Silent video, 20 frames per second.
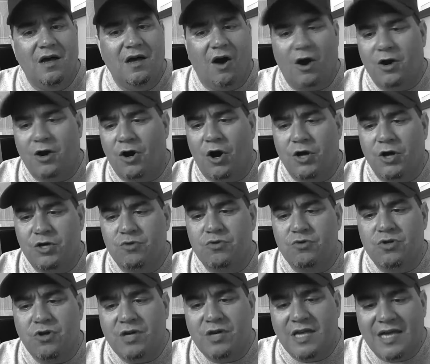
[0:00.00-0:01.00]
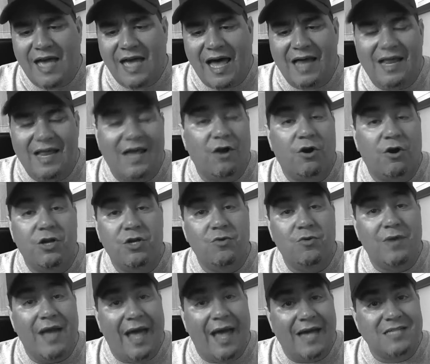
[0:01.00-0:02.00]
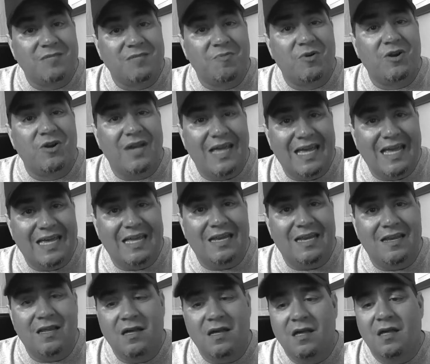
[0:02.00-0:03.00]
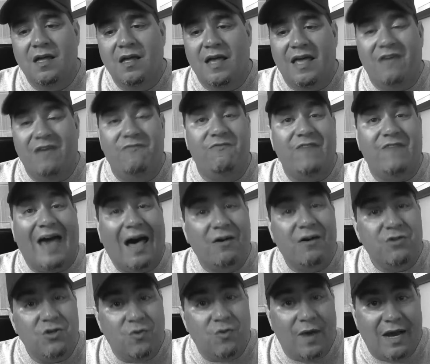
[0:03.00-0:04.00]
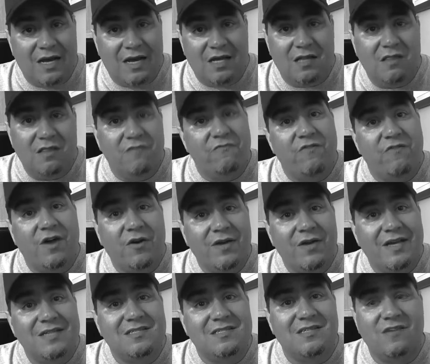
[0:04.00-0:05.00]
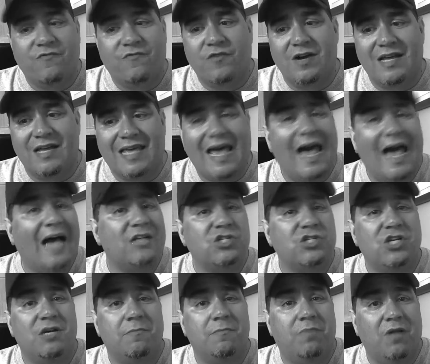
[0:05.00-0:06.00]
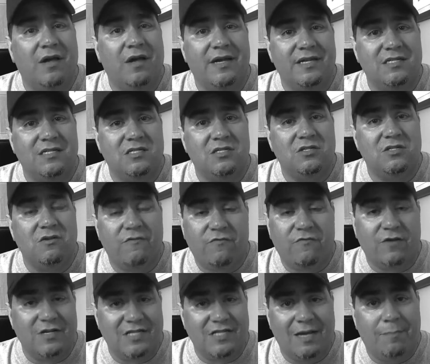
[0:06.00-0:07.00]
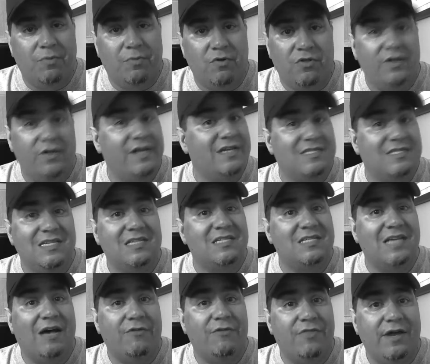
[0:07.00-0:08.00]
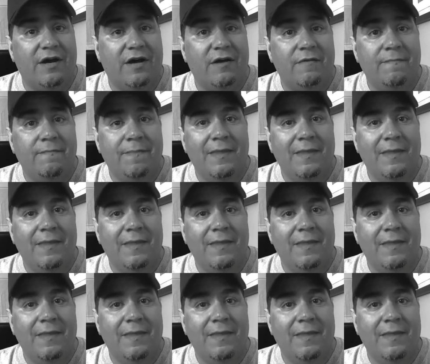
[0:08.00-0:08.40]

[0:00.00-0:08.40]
Are you looking at and are you an expert in evaluating the various different caching plugins, for example, that exist out there?